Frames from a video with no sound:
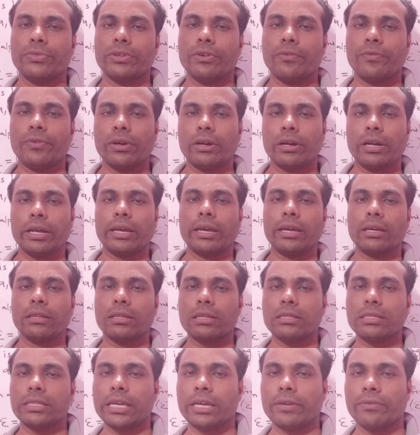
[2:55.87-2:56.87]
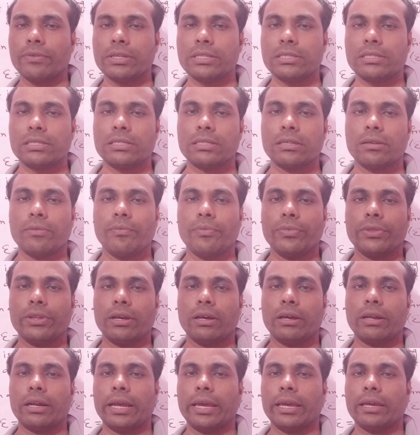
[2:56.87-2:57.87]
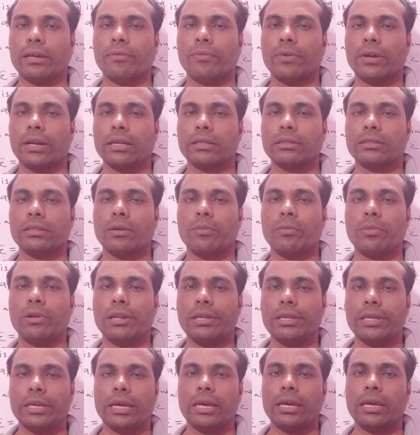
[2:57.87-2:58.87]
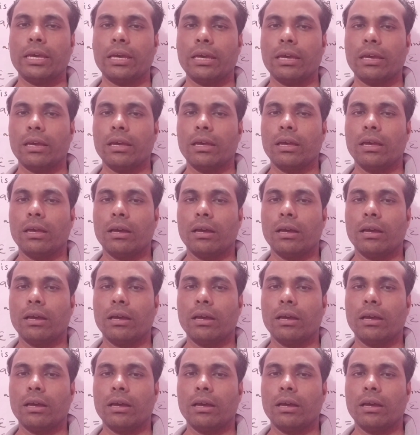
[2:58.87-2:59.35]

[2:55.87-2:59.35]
If you are taking the sequence, like for example A,